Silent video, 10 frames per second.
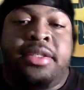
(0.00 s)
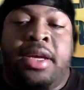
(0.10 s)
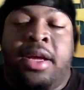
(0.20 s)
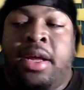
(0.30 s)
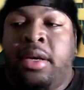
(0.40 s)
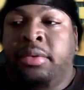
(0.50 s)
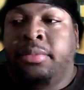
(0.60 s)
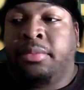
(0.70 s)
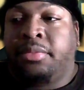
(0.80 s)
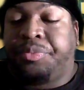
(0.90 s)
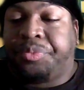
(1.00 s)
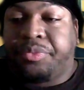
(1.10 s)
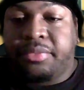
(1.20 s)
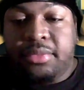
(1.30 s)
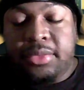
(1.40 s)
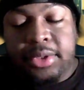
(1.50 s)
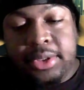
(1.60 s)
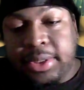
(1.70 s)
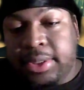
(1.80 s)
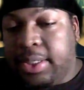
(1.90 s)
said,
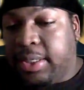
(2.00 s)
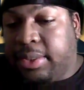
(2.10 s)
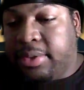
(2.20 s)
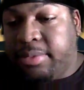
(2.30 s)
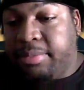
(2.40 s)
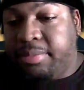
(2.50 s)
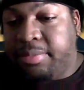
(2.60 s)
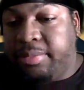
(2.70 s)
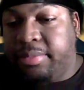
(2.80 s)
um,